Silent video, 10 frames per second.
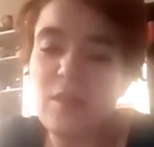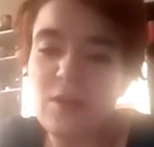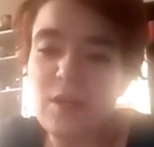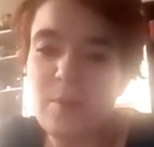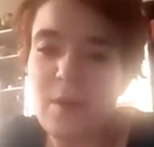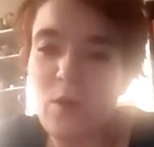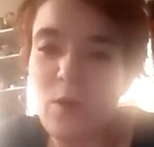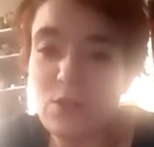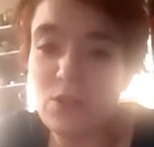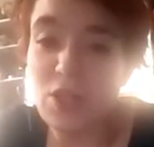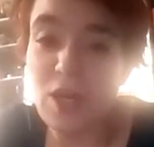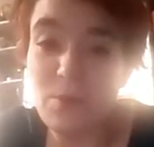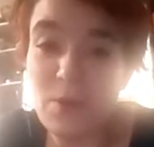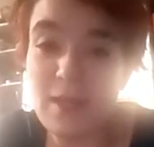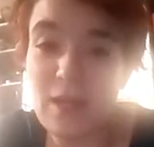learning my whole job
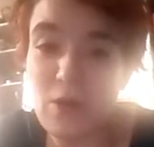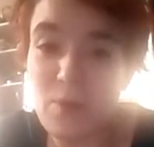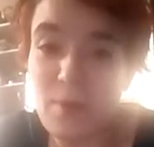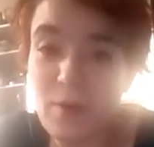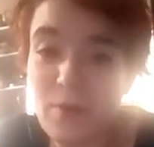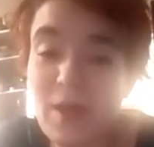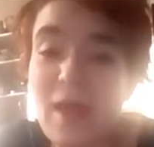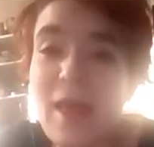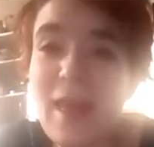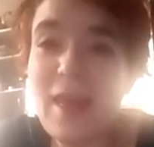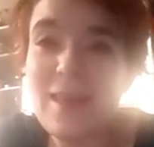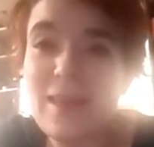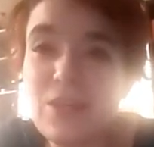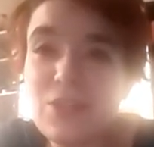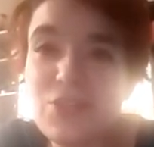right now about, hey,
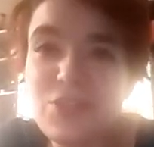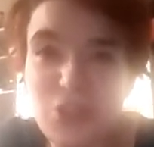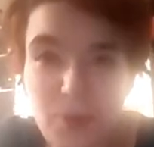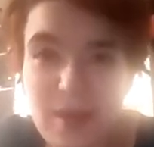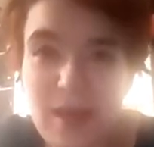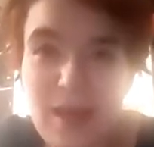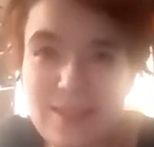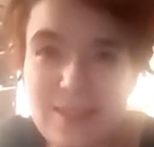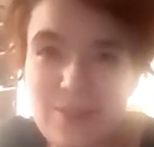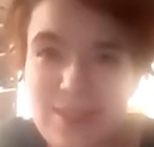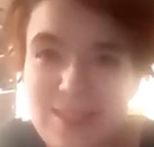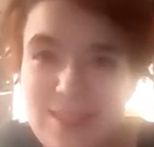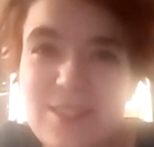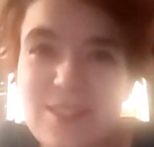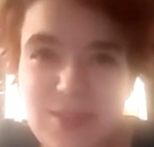show me how to do
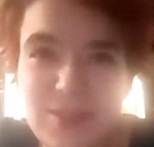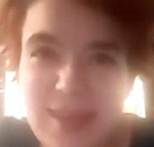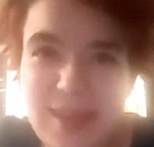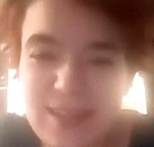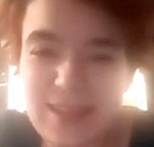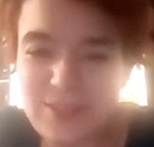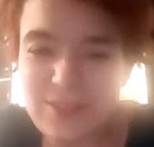this so I can actually